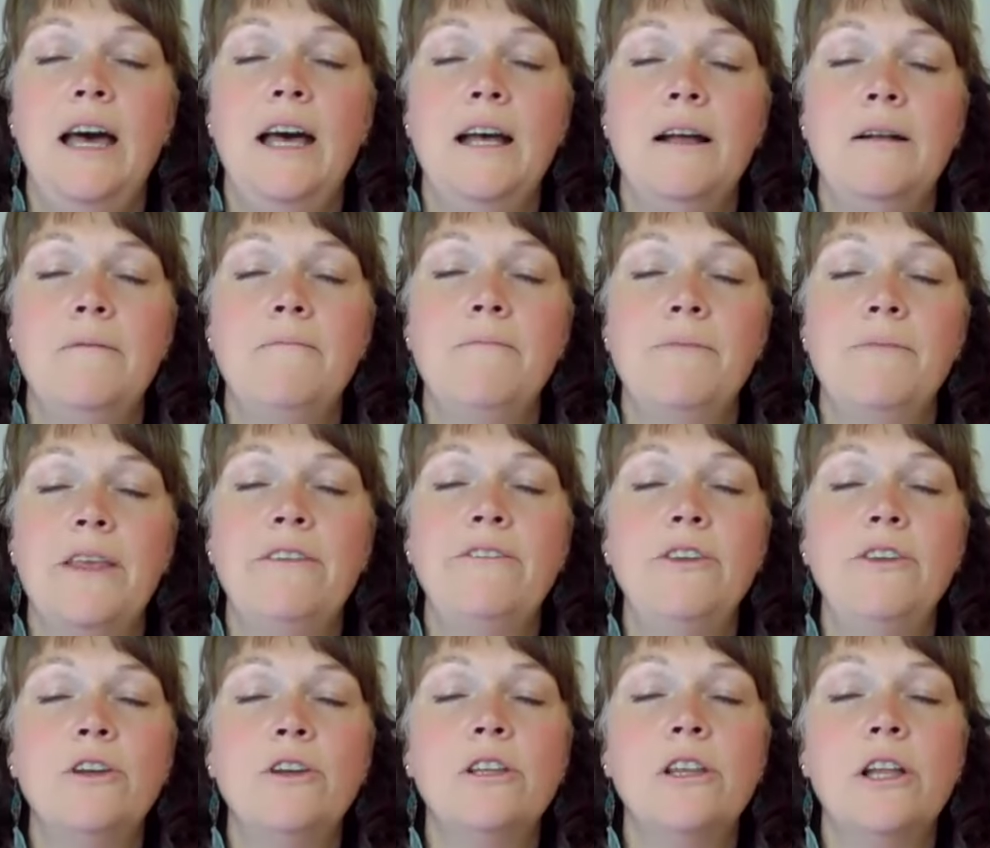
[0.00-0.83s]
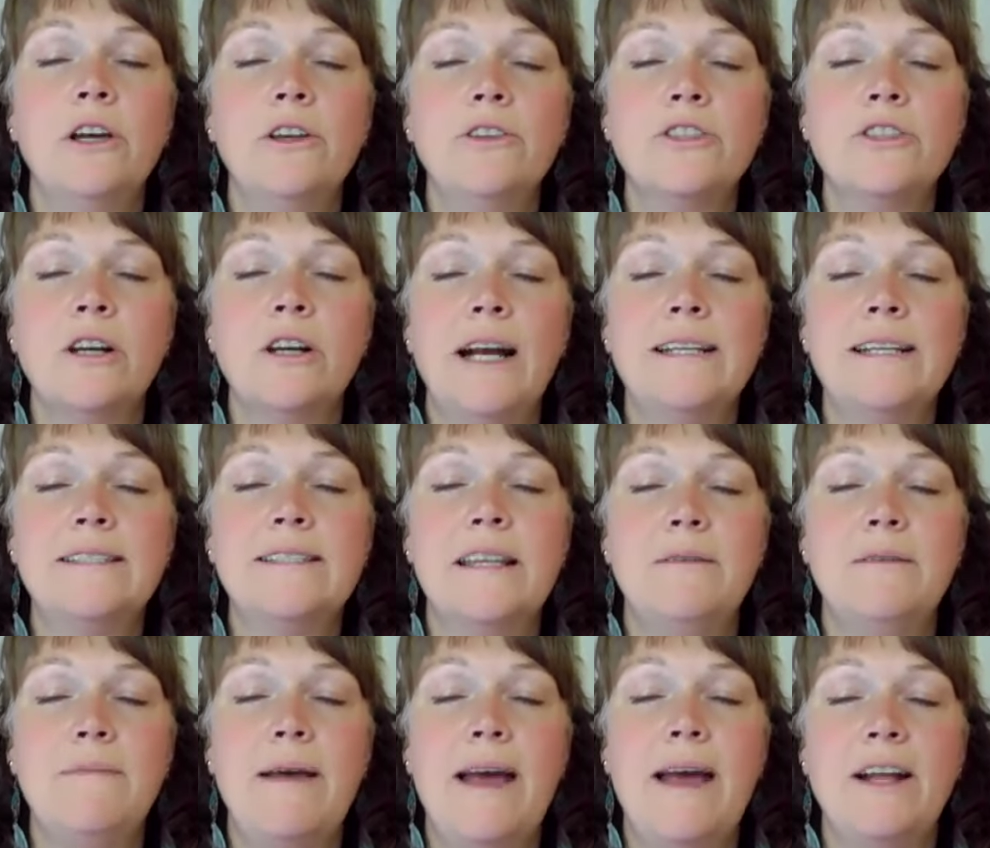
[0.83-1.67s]
If you close your
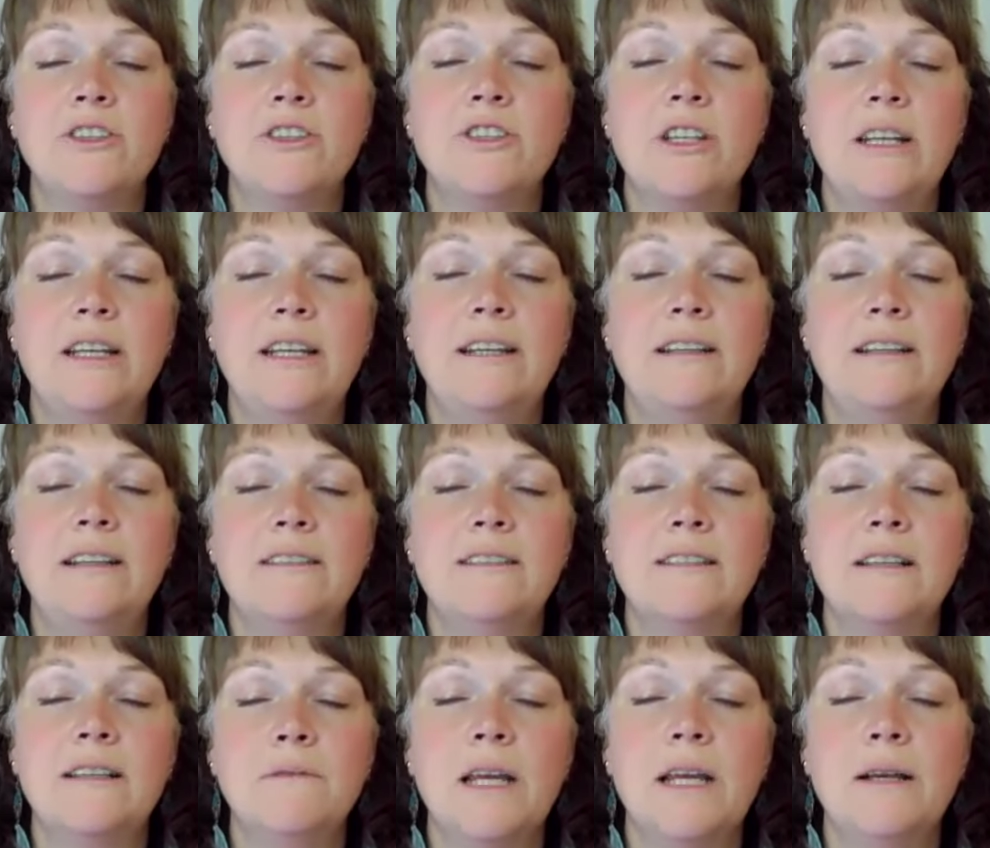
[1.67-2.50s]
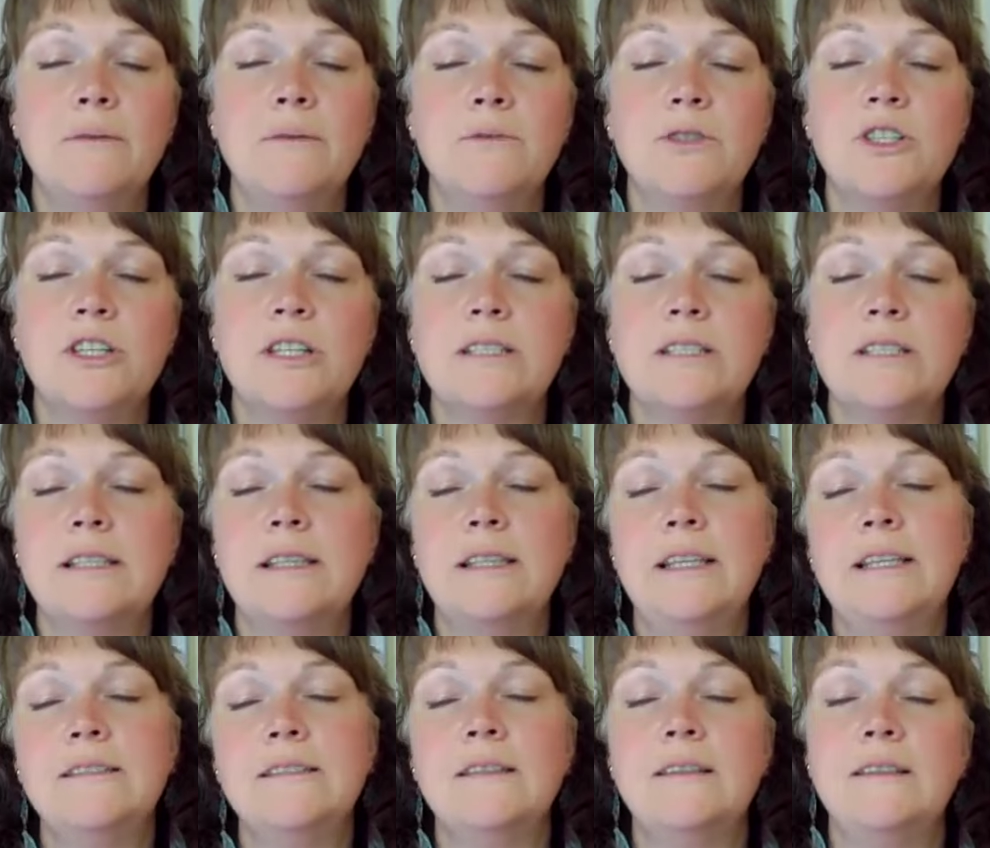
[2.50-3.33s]
eyes and imagine it, sometimes
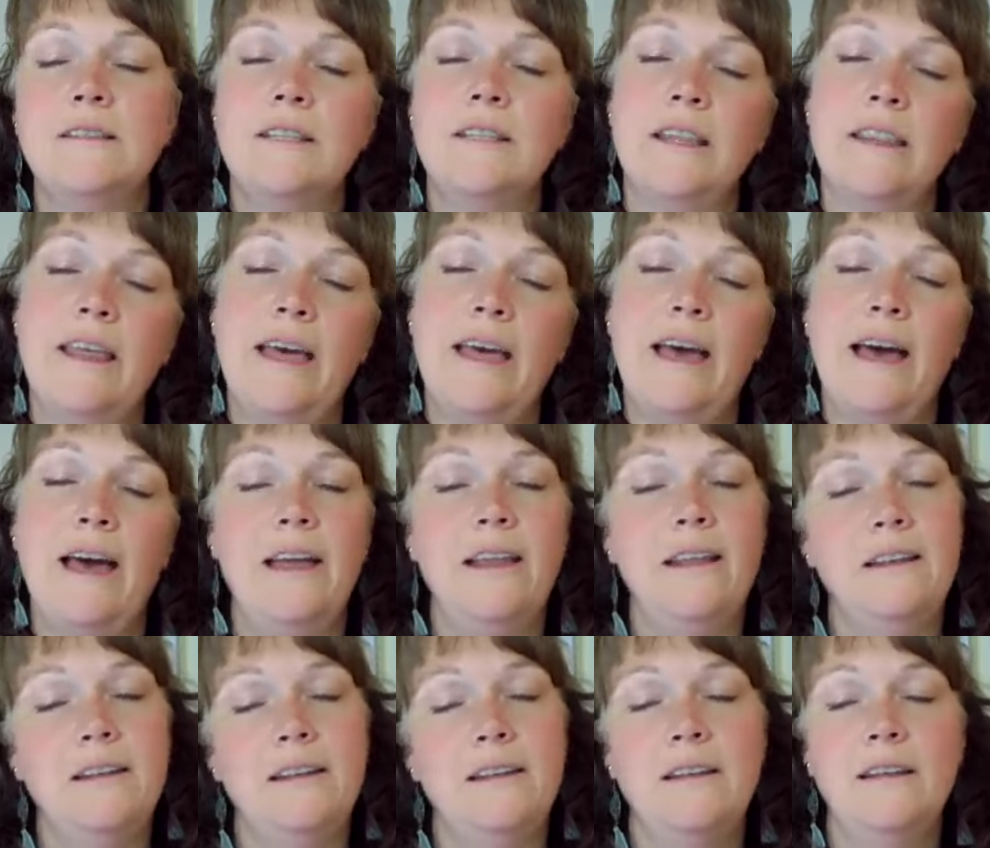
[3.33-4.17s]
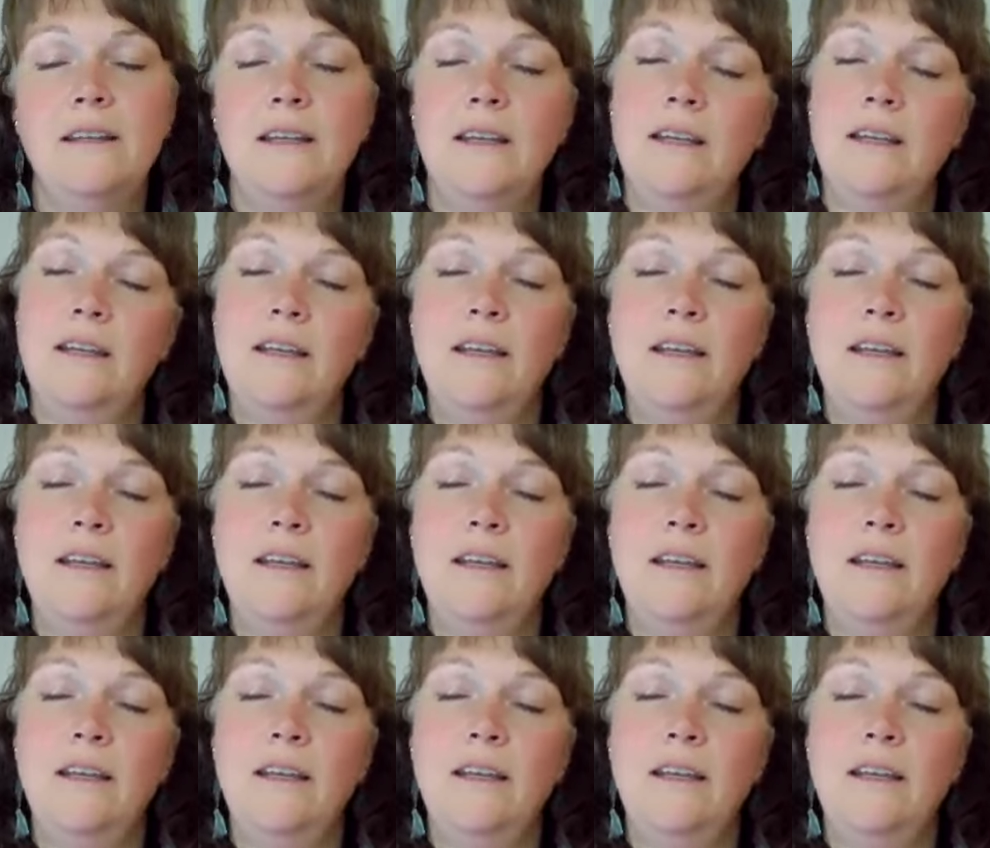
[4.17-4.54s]
just listen to that